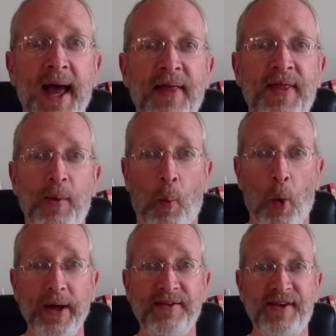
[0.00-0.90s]
and that
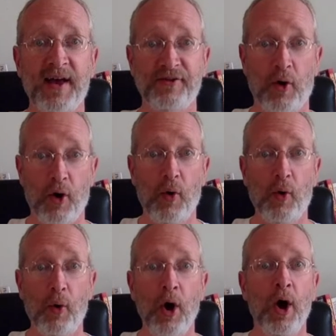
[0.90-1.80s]
whites as a
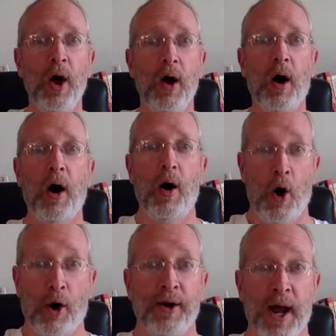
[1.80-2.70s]
whole
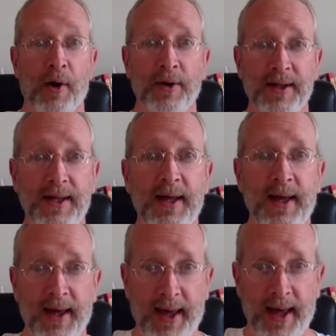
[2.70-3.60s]
are inherently
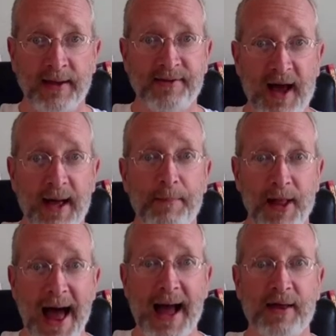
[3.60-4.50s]

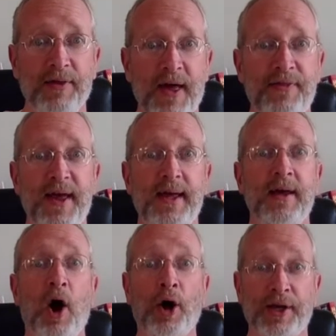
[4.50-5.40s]
anti-black, that they
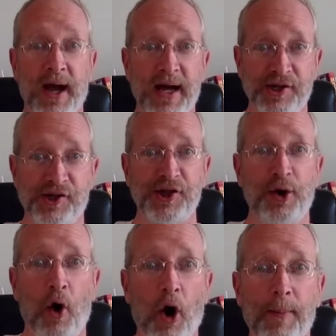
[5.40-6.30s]
unconsciously
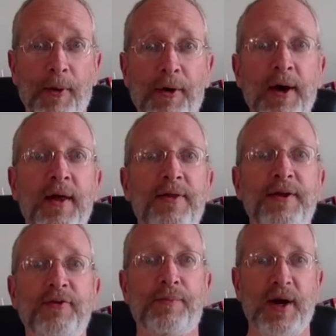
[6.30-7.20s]
harbor
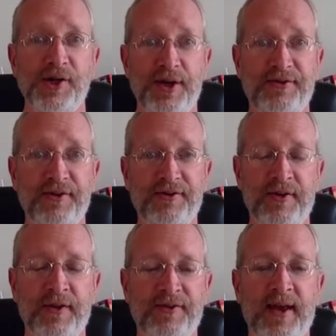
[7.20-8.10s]
these prejudices
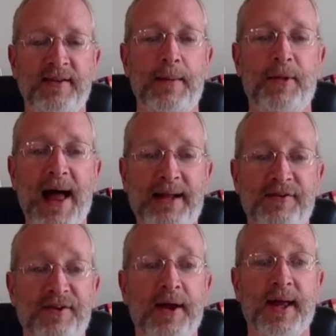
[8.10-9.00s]
and this
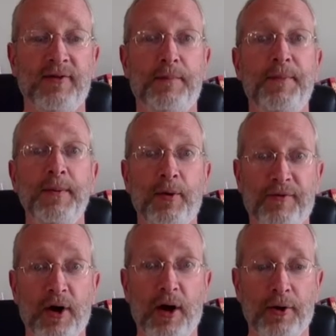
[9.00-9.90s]
anti-blackness against people
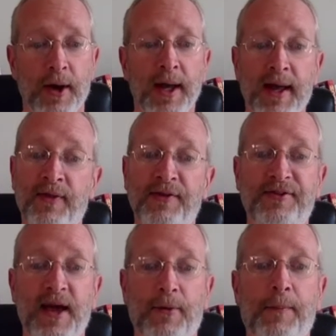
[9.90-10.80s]
of color. In the
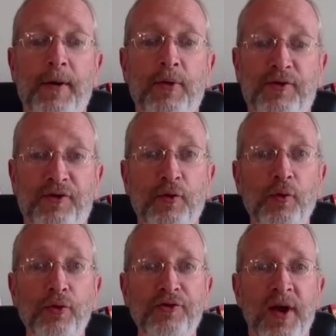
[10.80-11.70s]
Seattle Public
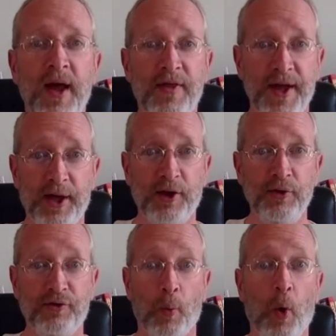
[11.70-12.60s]
Schools, they
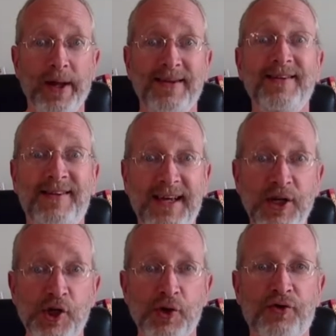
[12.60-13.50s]
accused white
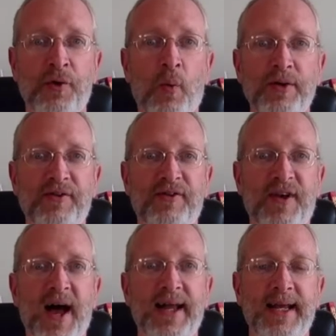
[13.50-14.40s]
teachers and white
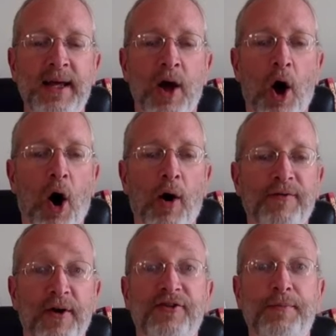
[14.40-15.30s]
society
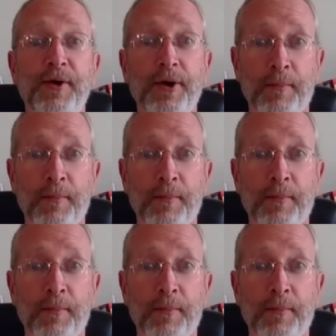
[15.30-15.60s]
of spirit